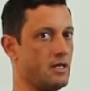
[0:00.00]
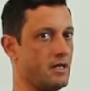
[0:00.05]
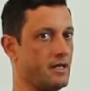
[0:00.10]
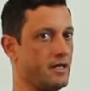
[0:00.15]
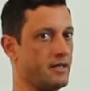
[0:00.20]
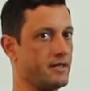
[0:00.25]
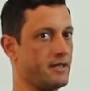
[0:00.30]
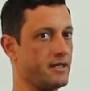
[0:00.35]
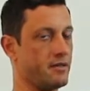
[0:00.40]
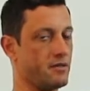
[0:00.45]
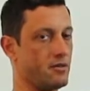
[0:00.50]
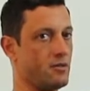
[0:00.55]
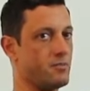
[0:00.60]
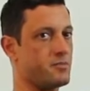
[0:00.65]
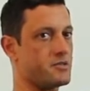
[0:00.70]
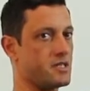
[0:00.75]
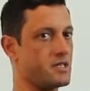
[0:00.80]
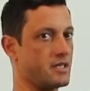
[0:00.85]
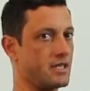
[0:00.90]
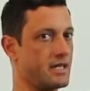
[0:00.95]
And then the
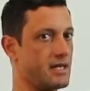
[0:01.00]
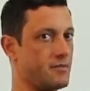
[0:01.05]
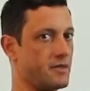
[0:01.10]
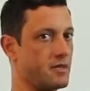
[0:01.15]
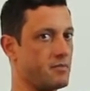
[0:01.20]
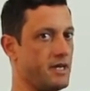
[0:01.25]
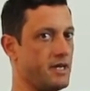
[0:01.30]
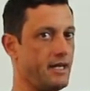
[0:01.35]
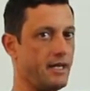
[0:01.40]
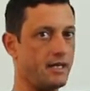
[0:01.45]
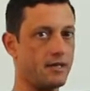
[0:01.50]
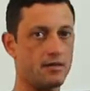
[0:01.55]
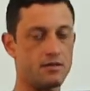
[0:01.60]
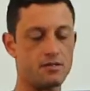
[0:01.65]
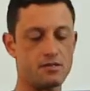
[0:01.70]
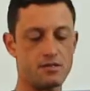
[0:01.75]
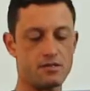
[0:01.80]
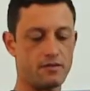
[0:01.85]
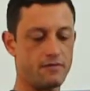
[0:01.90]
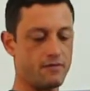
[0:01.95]
opposite coming back,
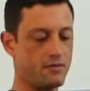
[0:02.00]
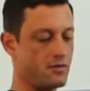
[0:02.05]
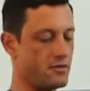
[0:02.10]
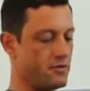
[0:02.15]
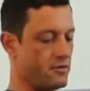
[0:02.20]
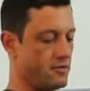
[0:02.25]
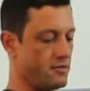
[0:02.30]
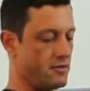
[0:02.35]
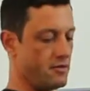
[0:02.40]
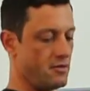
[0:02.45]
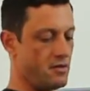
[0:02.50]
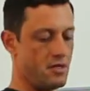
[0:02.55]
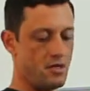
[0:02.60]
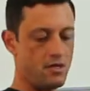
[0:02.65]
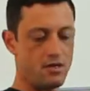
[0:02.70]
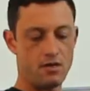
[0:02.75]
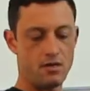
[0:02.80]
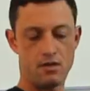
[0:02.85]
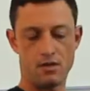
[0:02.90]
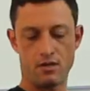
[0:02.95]
so if I turn
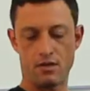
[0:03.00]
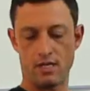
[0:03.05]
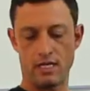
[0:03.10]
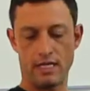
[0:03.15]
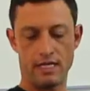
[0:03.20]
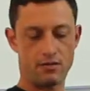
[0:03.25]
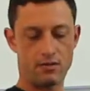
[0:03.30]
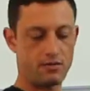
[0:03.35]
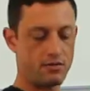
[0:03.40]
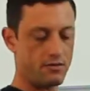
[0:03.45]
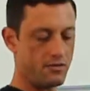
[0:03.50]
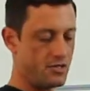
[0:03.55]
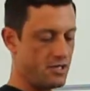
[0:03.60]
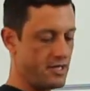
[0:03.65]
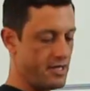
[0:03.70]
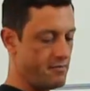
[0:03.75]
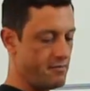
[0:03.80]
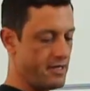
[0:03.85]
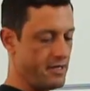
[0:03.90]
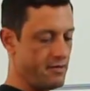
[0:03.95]
into the
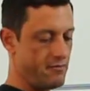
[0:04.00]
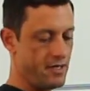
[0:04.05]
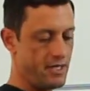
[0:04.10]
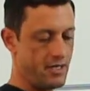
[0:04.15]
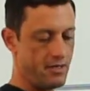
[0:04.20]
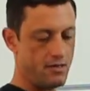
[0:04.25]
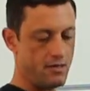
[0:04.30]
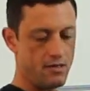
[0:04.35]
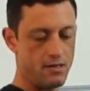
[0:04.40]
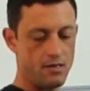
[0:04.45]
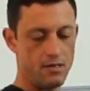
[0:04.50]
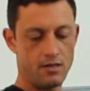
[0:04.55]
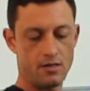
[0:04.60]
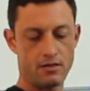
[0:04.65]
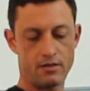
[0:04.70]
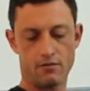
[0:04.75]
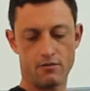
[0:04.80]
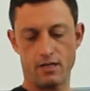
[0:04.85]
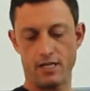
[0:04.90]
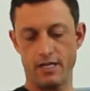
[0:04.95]
shape that way,
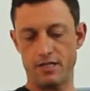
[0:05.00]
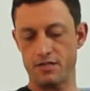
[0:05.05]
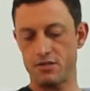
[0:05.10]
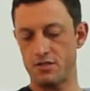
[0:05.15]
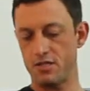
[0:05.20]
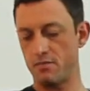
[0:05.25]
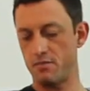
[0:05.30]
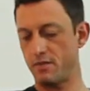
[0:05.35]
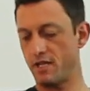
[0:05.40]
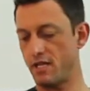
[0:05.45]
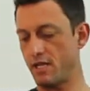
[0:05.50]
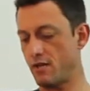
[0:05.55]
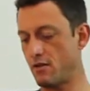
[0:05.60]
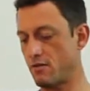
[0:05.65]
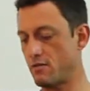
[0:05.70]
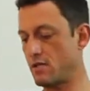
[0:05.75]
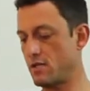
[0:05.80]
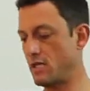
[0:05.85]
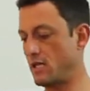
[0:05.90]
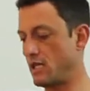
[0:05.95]
the relationship
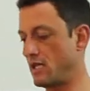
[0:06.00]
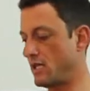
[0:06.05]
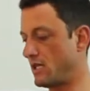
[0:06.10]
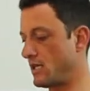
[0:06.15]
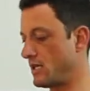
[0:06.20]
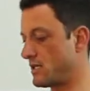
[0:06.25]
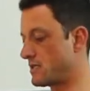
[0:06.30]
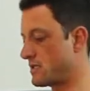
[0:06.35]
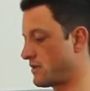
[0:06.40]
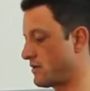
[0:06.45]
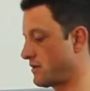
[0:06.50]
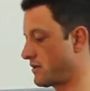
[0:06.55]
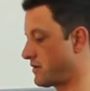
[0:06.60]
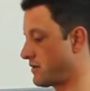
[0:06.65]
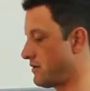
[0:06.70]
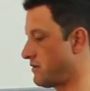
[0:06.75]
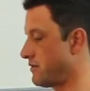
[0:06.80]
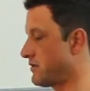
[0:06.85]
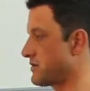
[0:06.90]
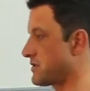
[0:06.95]
now is a
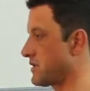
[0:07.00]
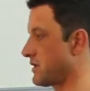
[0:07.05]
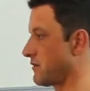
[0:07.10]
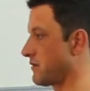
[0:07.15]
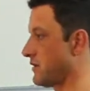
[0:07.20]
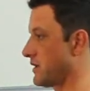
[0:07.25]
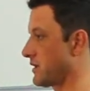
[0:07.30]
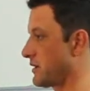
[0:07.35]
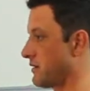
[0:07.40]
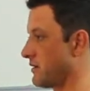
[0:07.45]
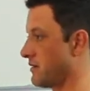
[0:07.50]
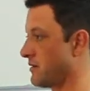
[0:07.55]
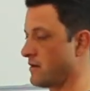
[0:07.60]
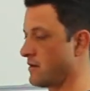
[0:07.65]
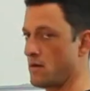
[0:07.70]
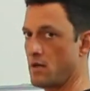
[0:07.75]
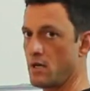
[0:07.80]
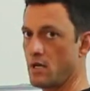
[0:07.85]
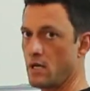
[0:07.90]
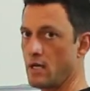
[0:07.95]
closing one,
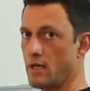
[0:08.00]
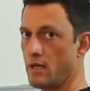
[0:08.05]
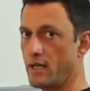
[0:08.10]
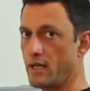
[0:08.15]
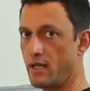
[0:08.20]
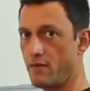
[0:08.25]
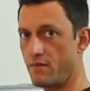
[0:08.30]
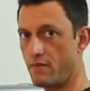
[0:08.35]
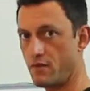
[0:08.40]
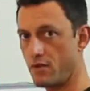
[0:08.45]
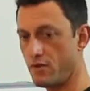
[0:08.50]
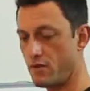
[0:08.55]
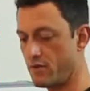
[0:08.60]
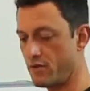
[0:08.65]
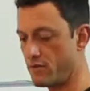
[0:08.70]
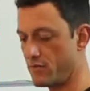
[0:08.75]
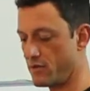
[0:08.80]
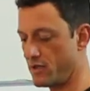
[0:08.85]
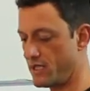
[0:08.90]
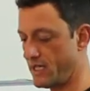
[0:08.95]
even though
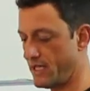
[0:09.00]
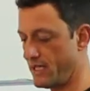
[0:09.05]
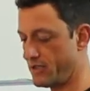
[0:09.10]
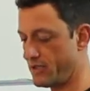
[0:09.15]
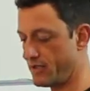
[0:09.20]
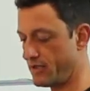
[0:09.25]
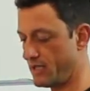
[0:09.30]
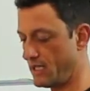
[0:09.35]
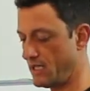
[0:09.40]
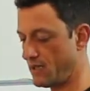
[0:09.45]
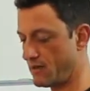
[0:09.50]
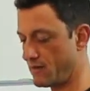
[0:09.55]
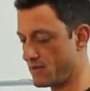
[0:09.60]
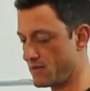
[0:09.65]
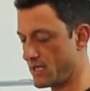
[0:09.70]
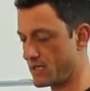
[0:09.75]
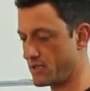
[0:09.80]
the rotation here is